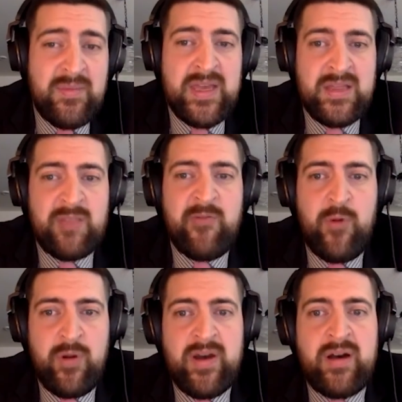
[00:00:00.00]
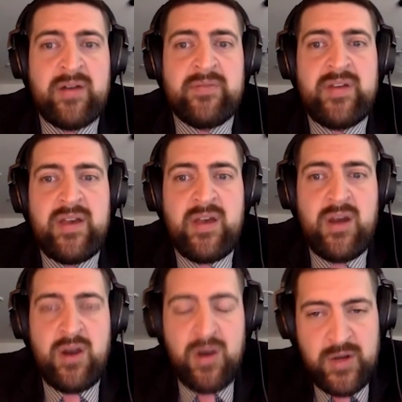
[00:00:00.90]
in the form of
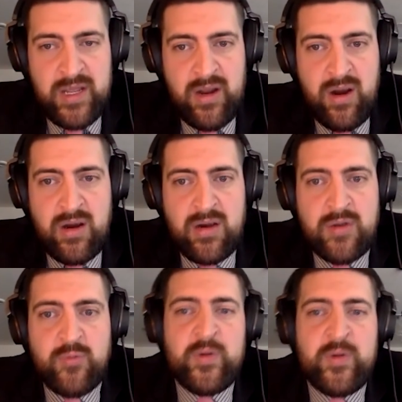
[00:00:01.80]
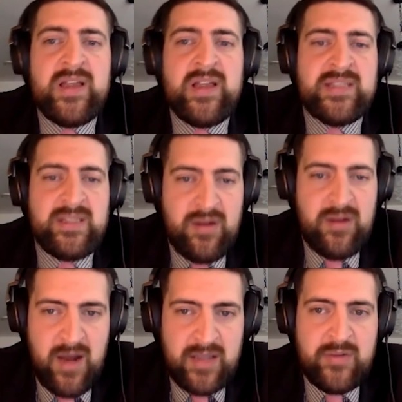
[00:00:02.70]
hurting her, realizing there are
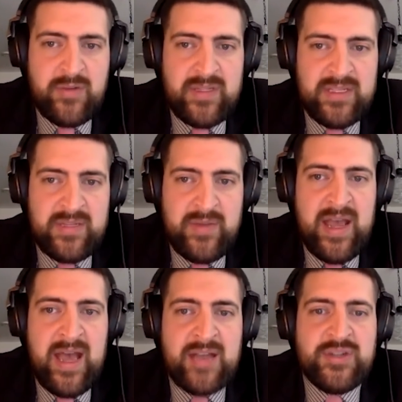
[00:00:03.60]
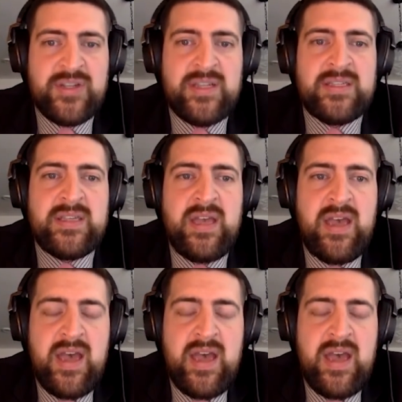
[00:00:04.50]
consequences to my actions,